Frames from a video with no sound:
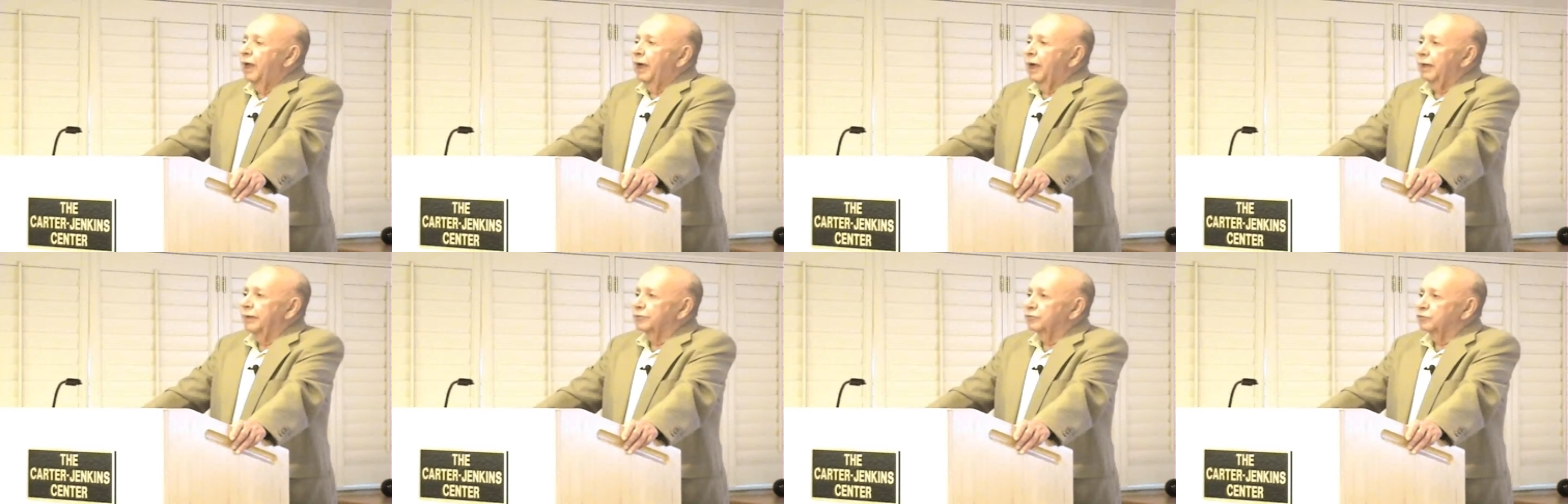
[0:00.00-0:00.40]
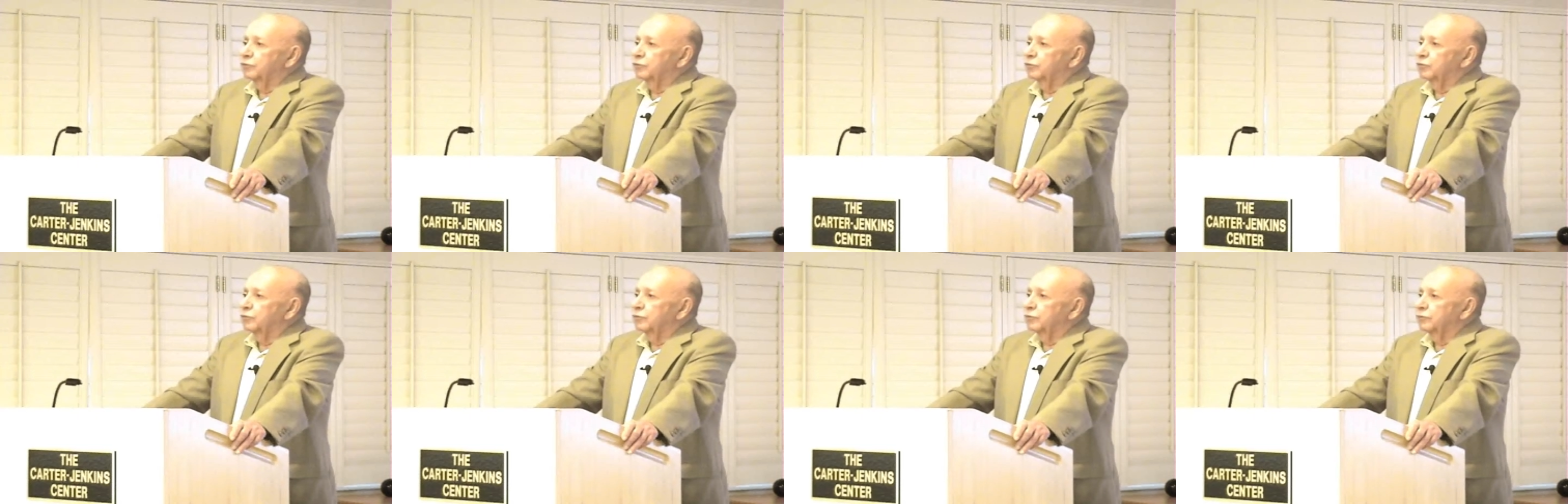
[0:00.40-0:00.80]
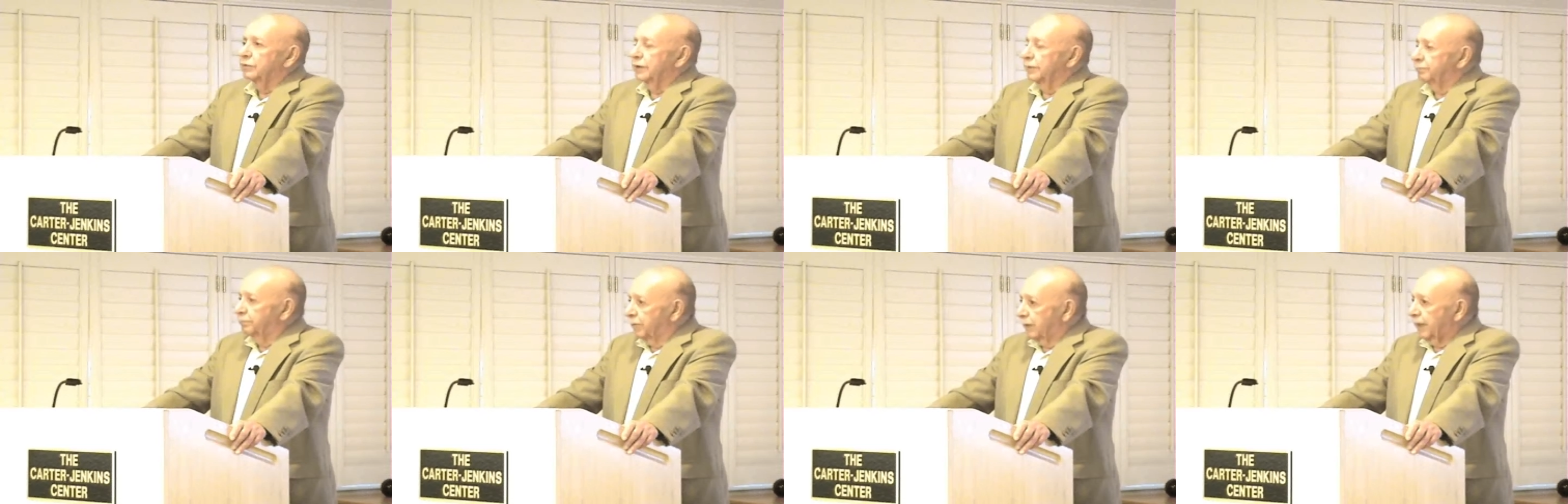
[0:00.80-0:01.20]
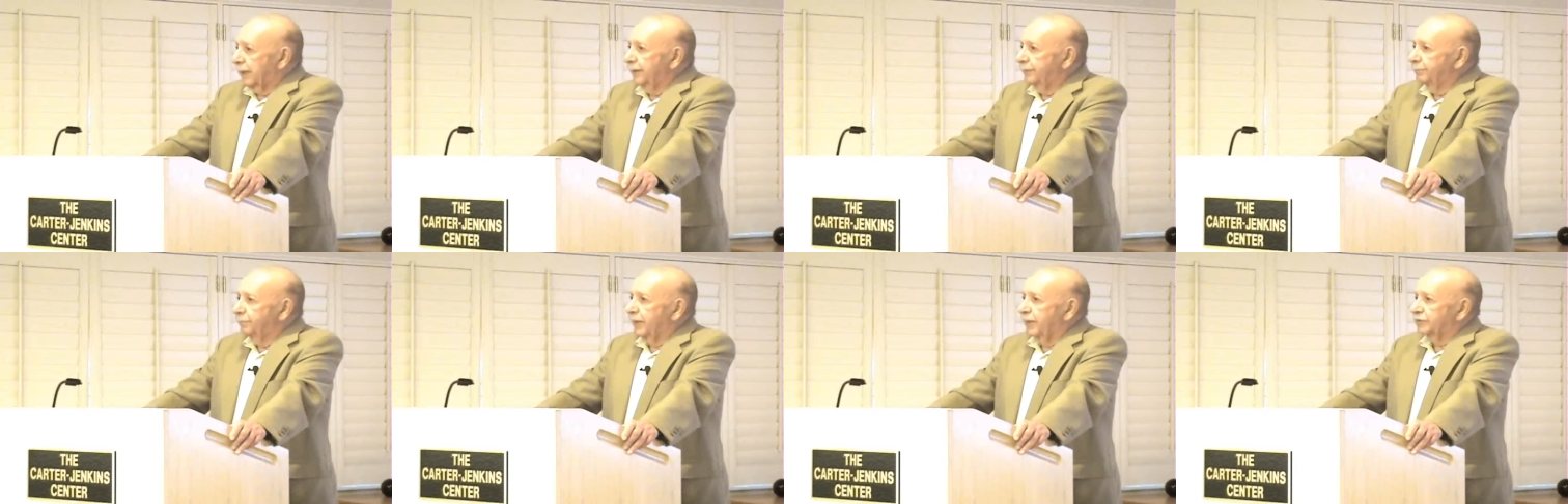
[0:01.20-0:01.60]
and to the
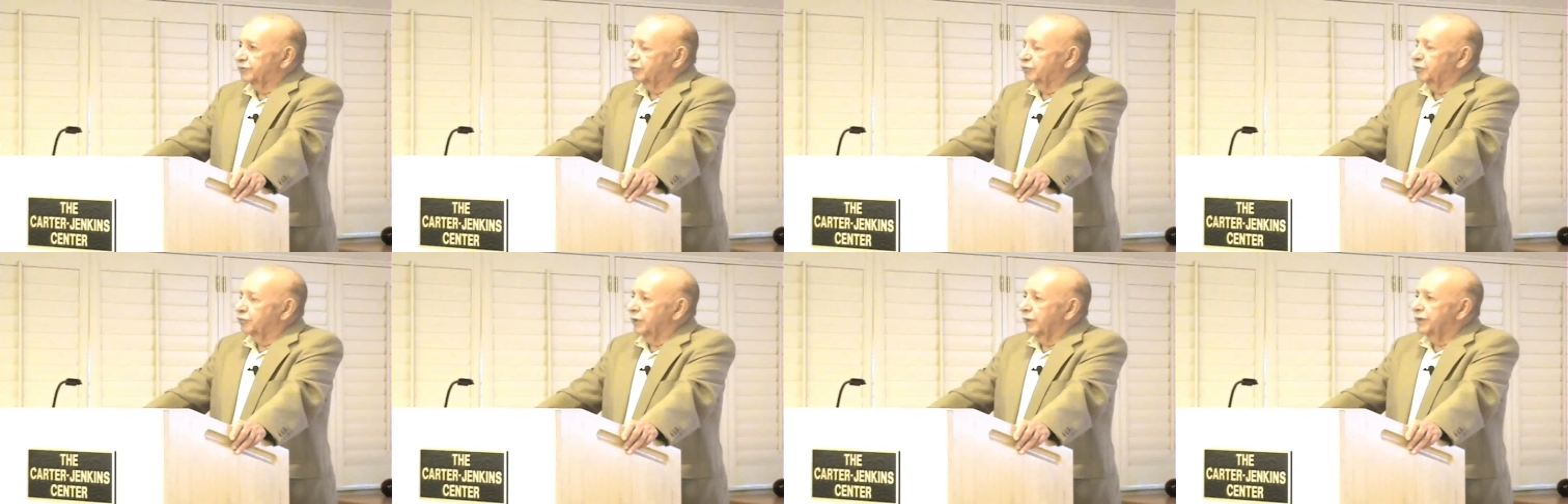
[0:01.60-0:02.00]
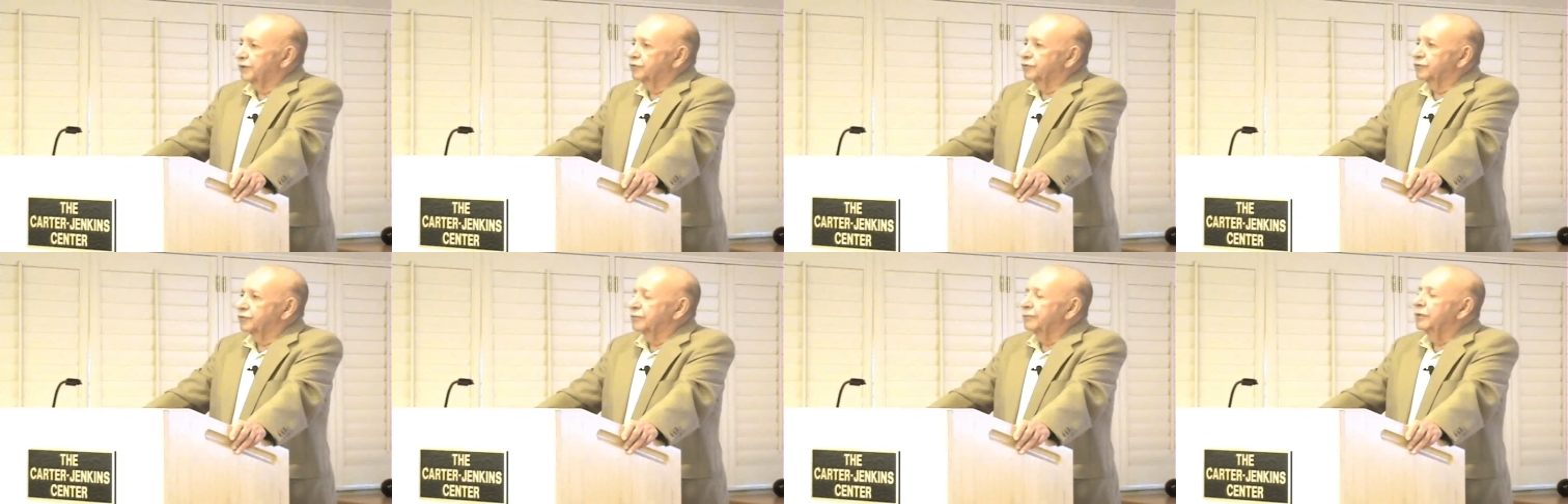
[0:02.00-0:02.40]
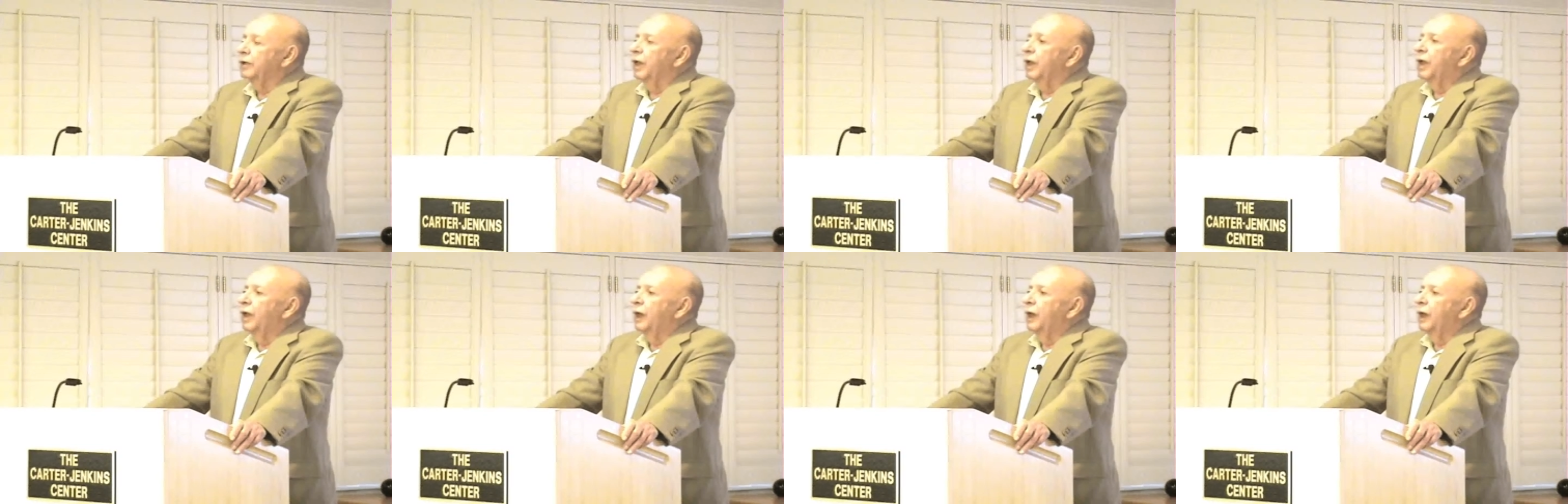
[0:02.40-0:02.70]
brain maturation